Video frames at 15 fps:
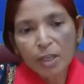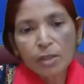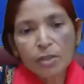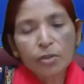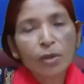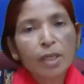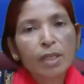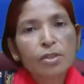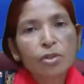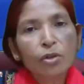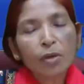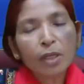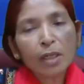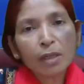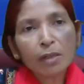So
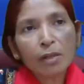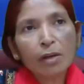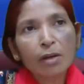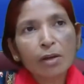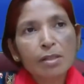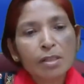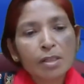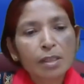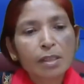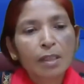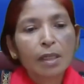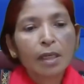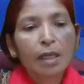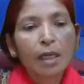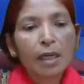historical cost
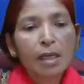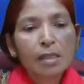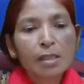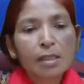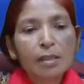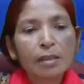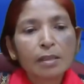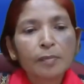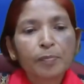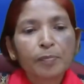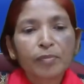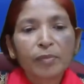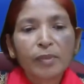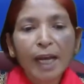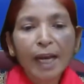is
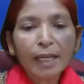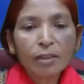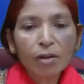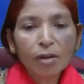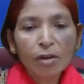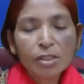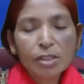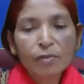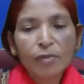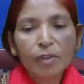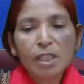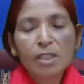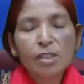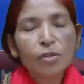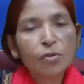that cost
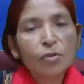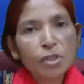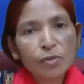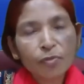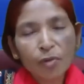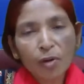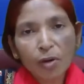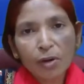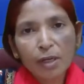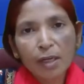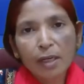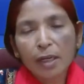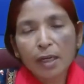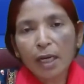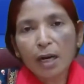which is used for
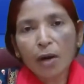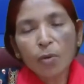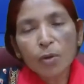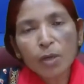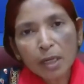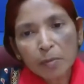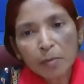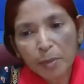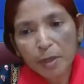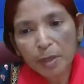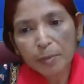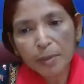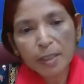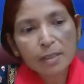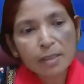accounting
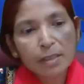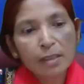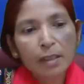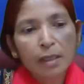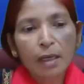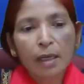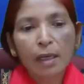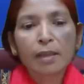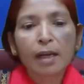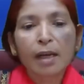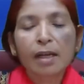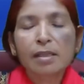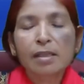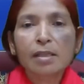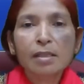purpose in the
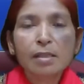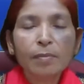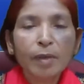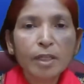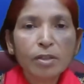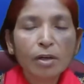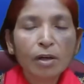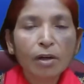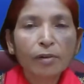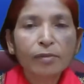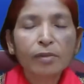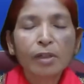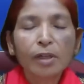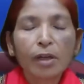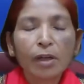assessment of
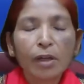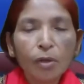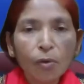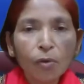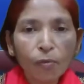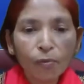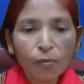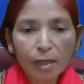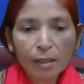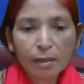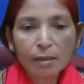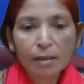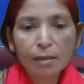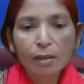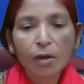new
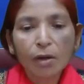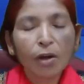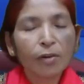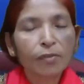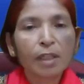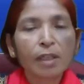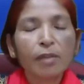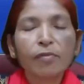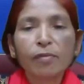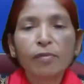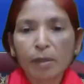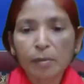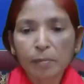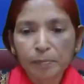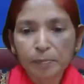worth of the
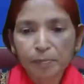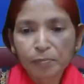firm,